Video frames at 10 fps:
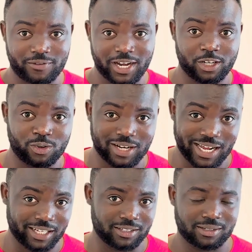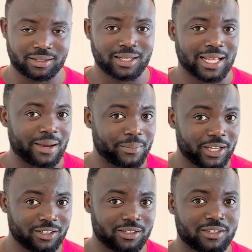value lines. That
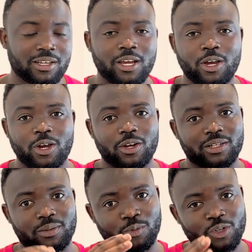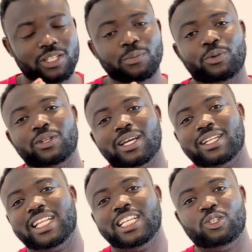means the most
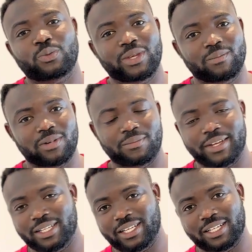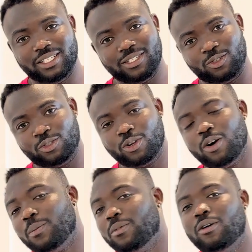important thing to be implemented is on
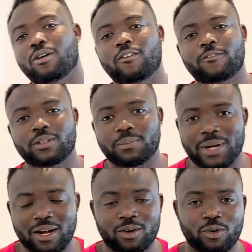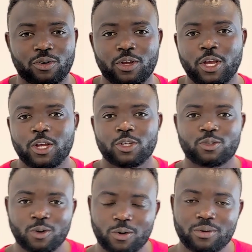top of the backlog.
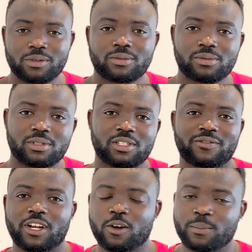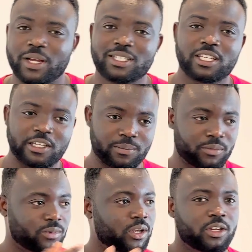So the development team,
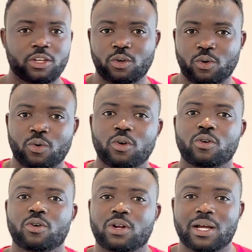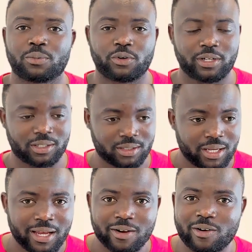you know, collaborates,
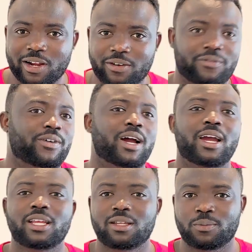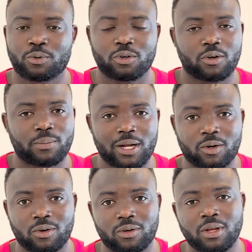clarify the product
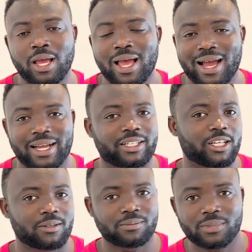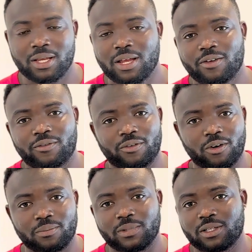backlog item
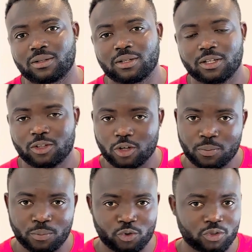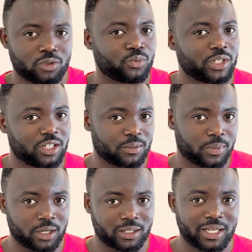from the topmost, which is
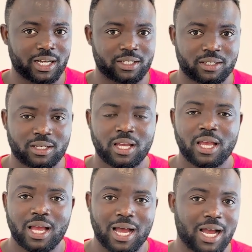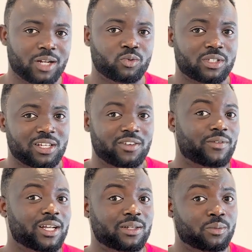prioritized, and we
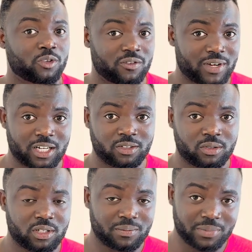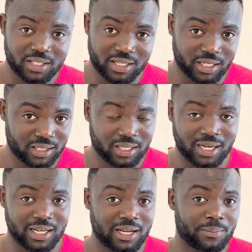deliver the most value to the business
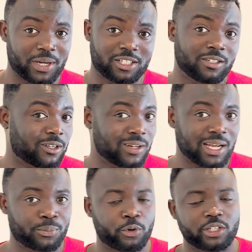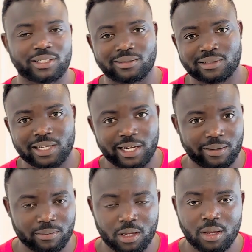at that particular point in
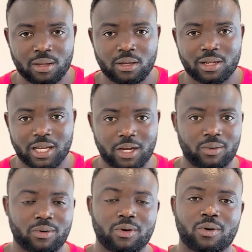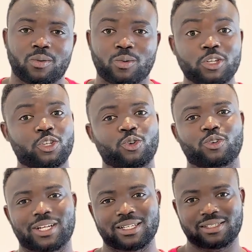time. Now, once you
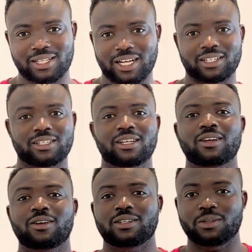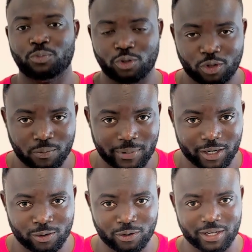understand the product
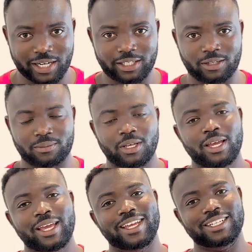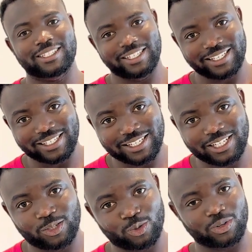backlog item, it's easy
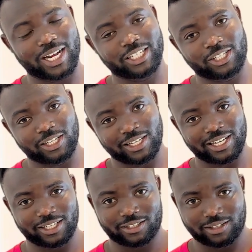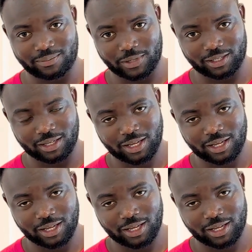to actually estimate.